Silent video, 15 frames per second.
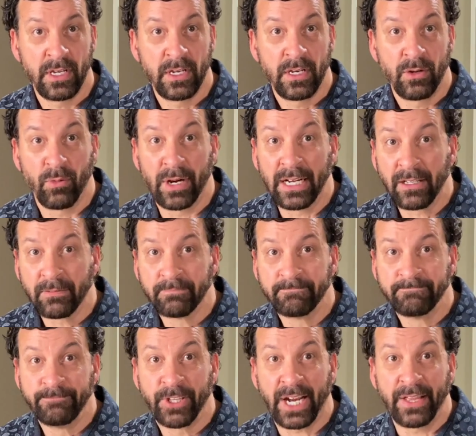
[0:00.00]
Well,
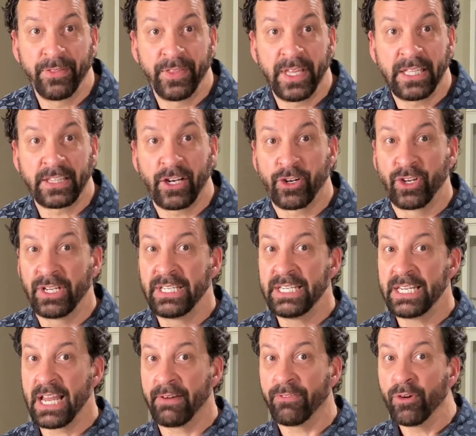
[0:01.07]
did I think there could
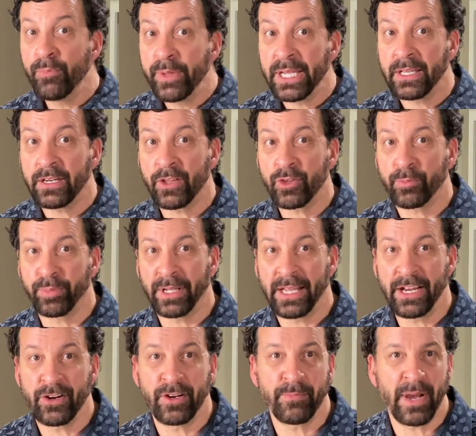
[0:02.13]
never be another
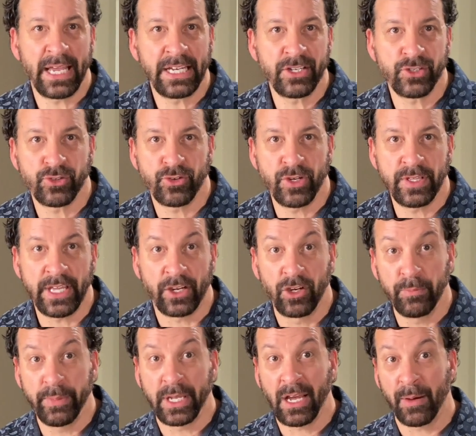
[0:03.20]
player in my industry that could
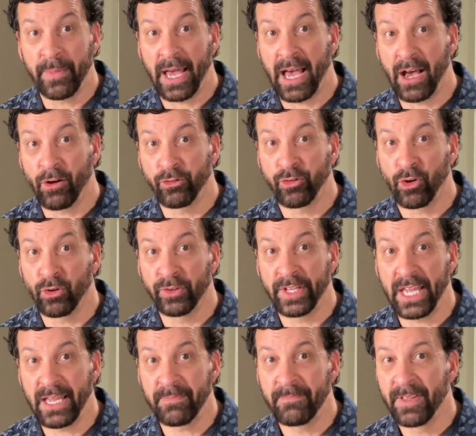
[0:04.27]
become a household
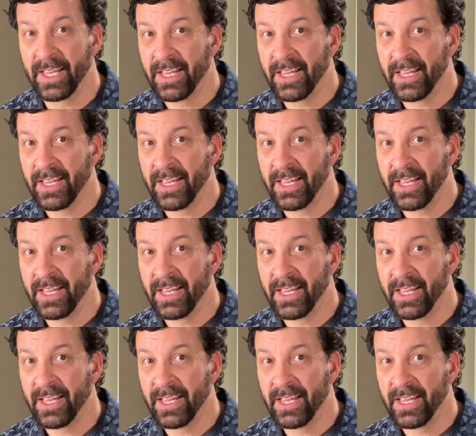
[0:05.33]
name?